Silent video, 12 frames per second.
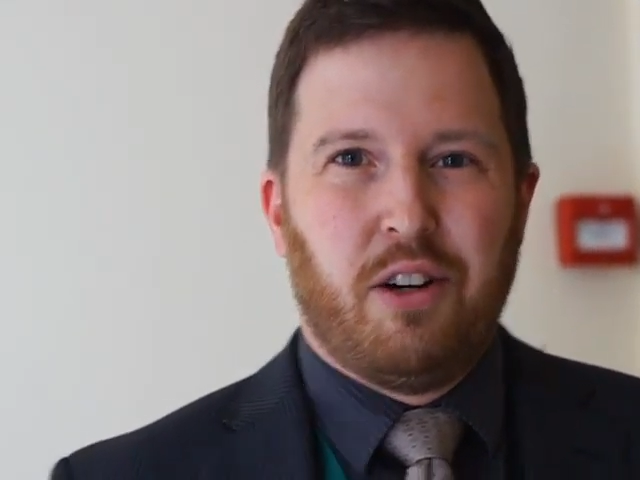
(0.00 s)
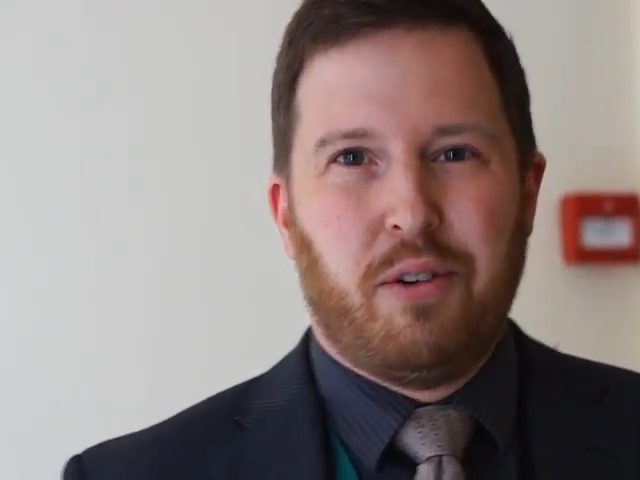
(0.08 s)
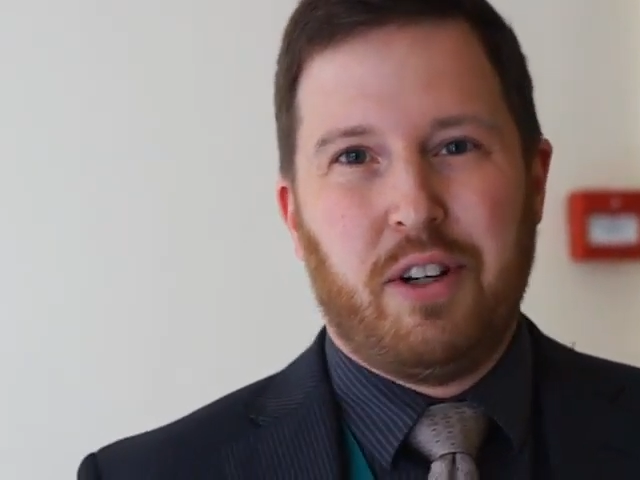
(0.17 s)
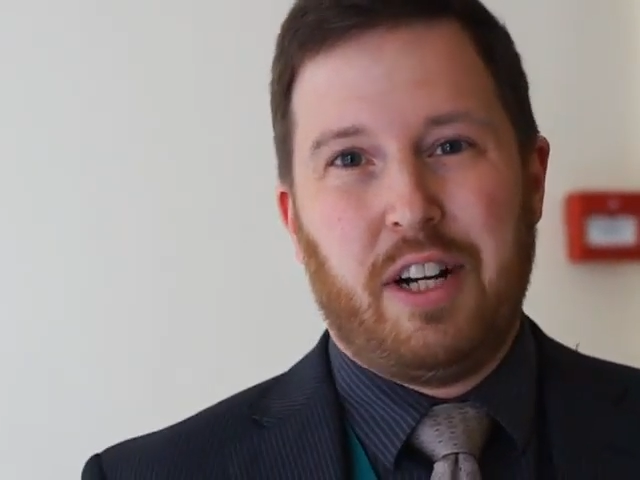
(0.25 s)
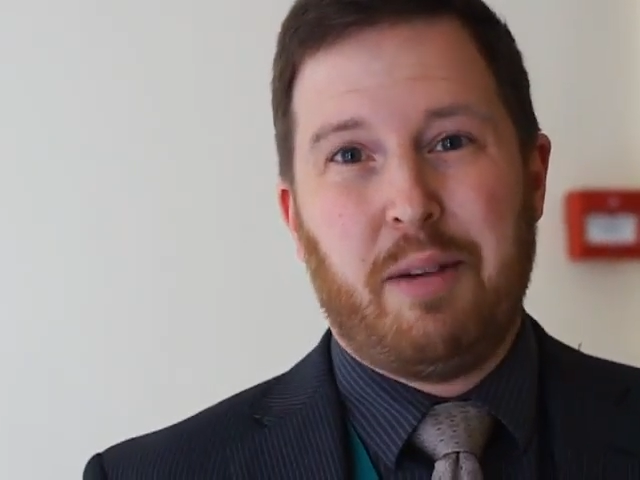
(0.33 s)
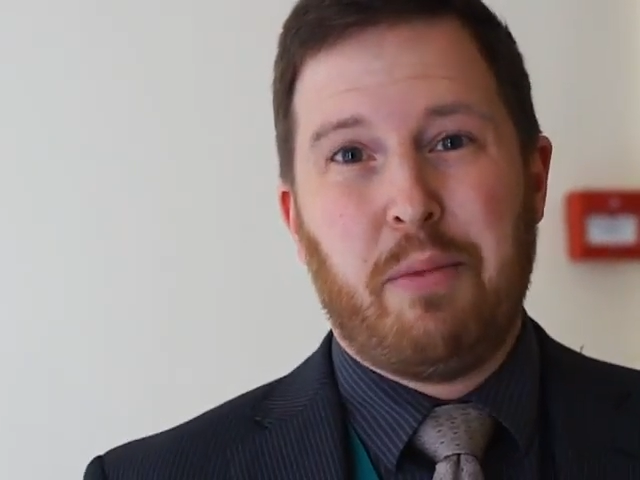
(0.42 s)

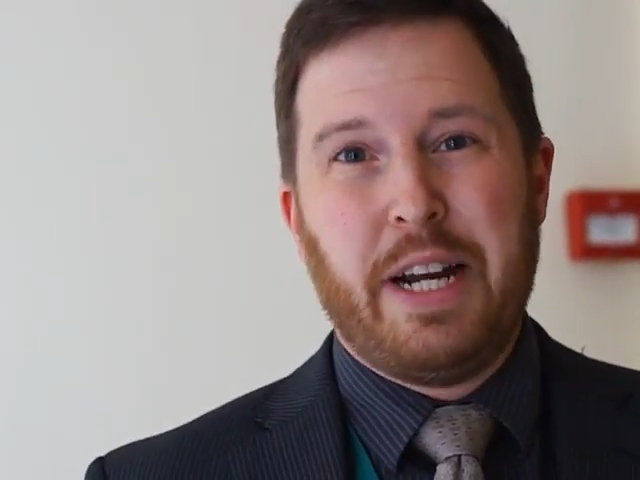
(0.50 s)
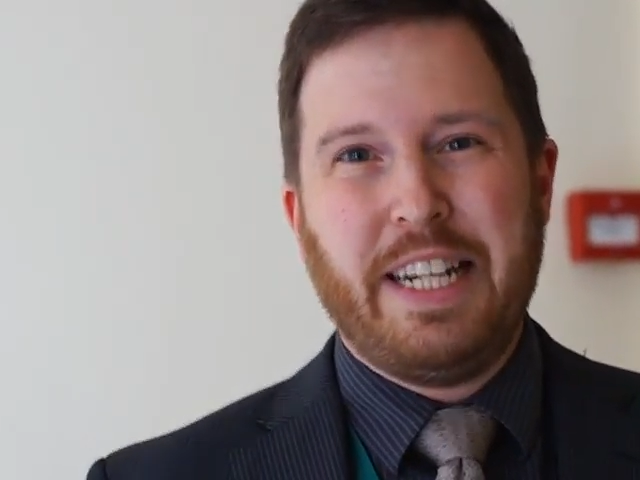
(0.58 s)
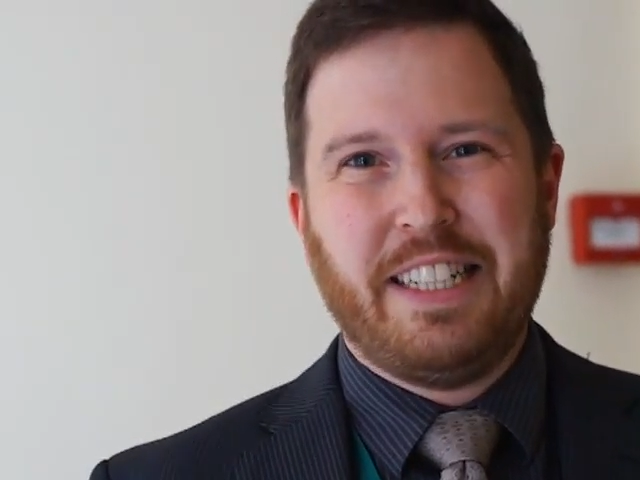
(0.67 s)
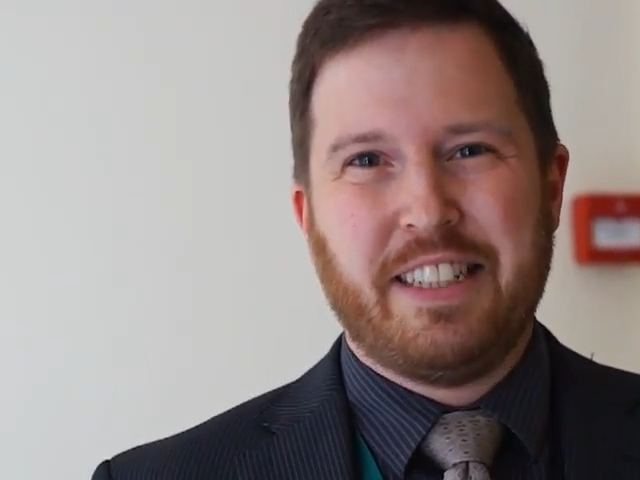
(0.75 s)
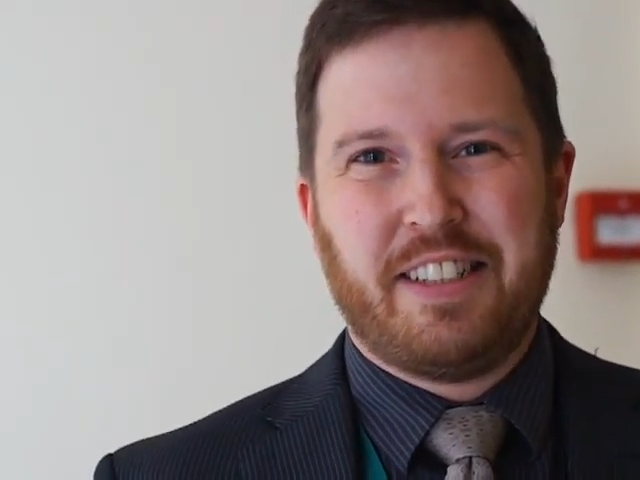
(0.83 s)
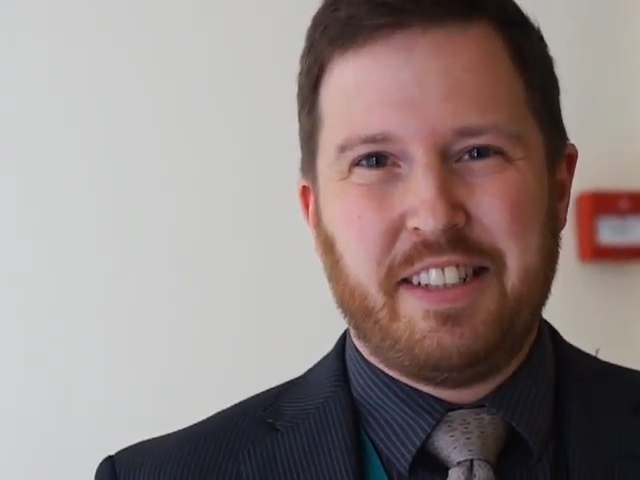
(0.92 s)
Well, I'm
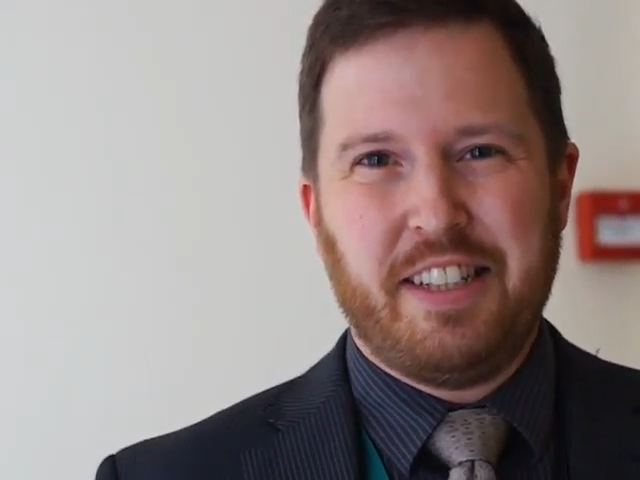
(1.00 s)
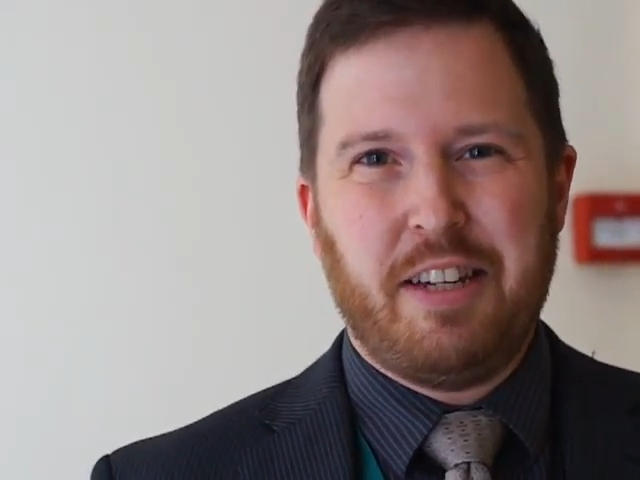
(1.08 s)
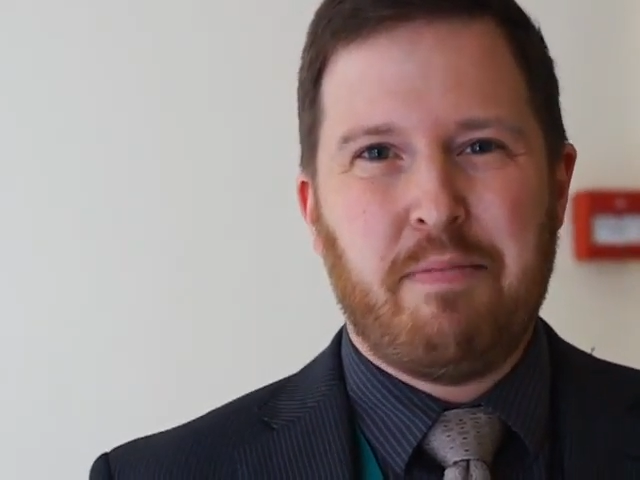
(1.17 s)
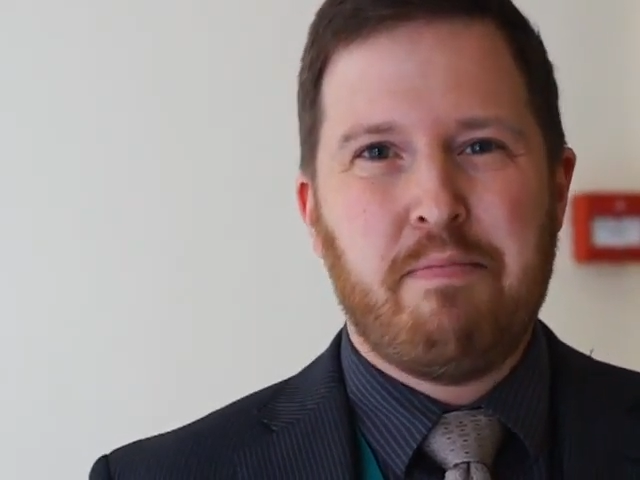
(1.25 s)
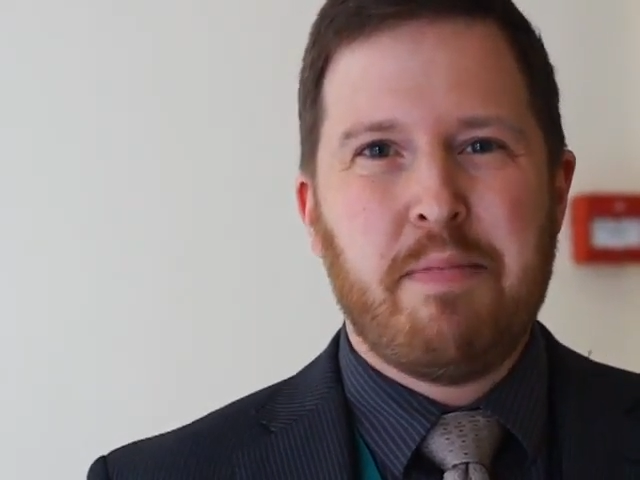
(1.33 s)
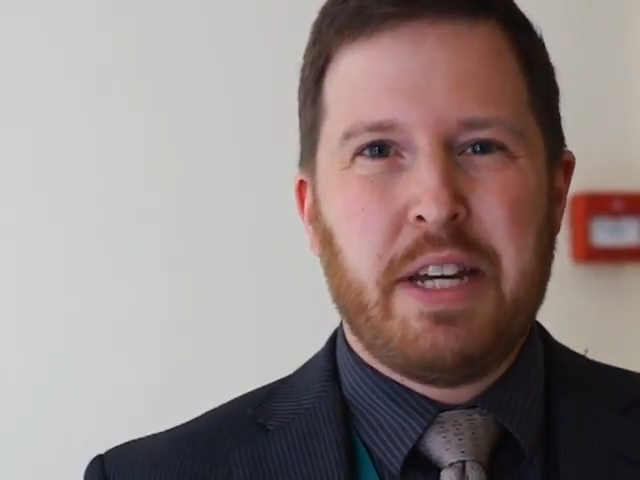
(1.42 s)
waiting to
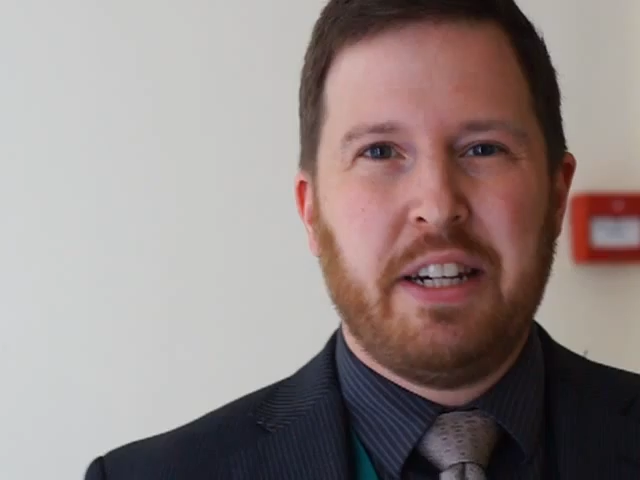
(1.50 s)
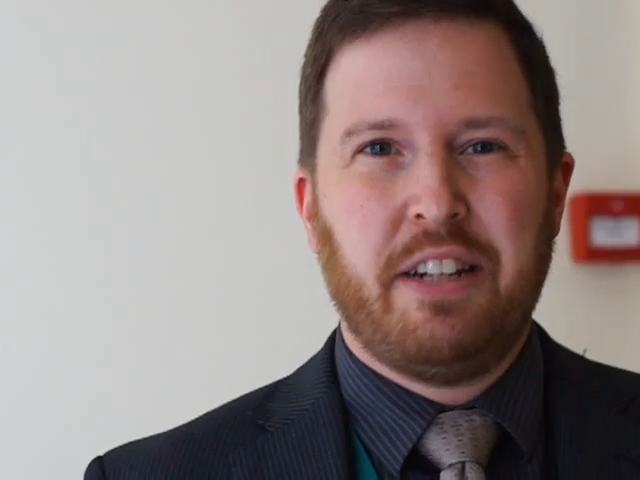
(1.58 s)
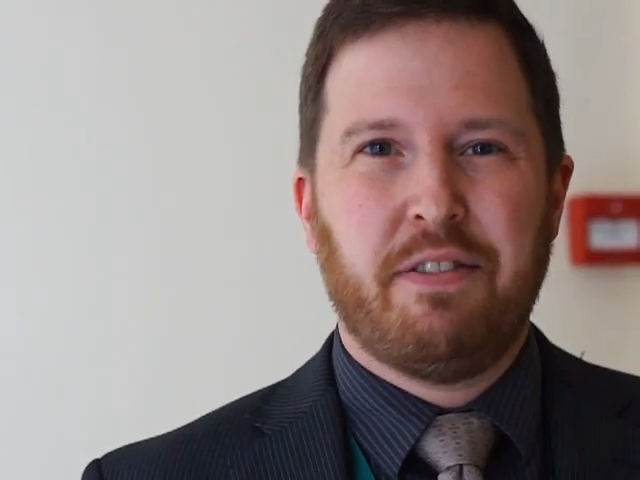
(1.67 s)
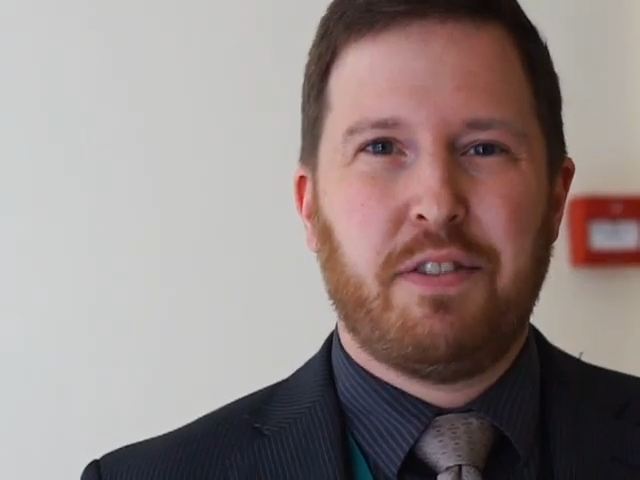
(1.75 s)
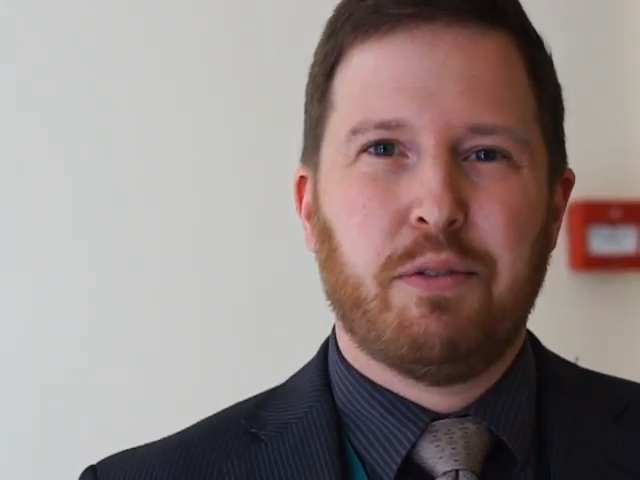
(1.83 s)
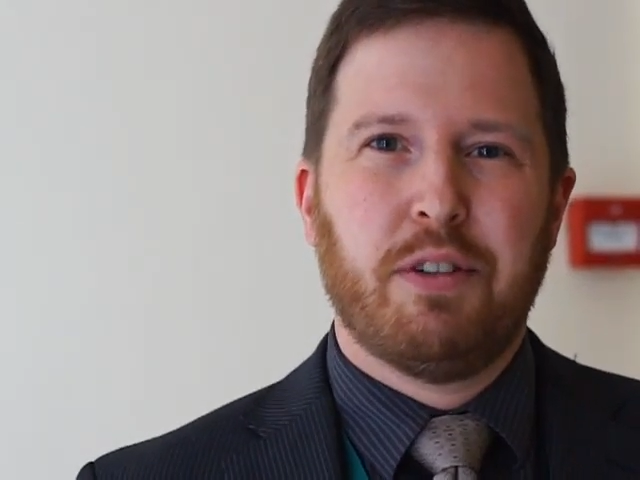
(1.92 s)
see
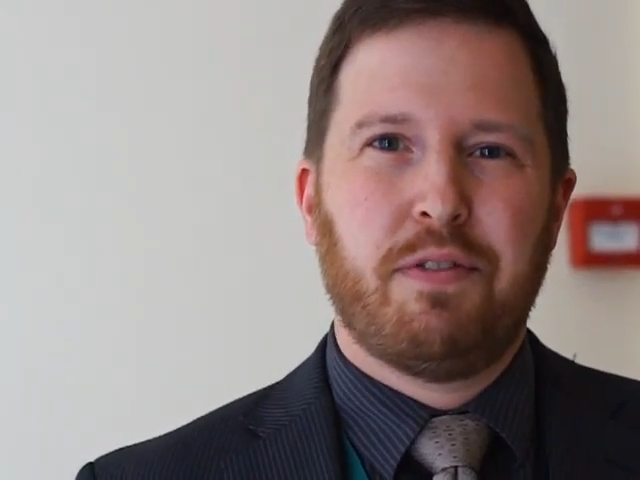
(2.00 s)
meaningful